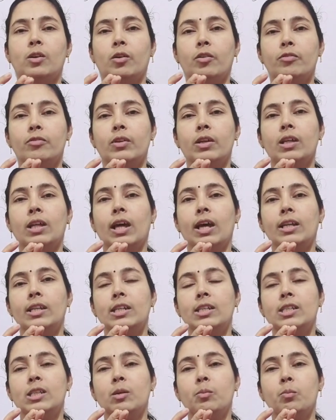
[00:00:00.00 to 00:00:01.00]
of
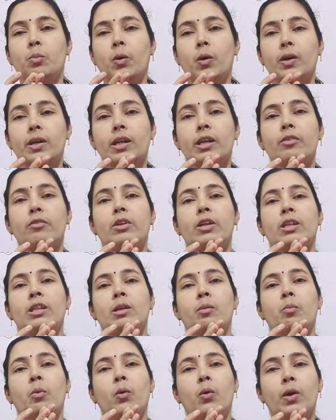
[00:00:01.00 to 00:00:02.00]
that is important in
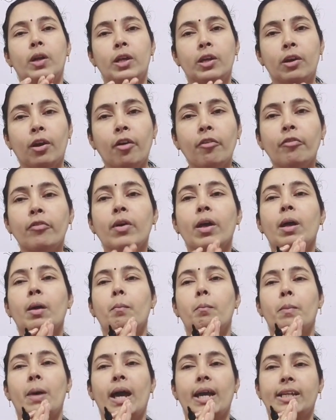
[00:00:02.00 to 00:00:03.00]
the body of
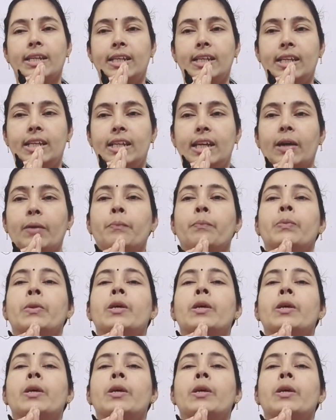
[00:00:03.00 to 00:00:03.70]
bacteria.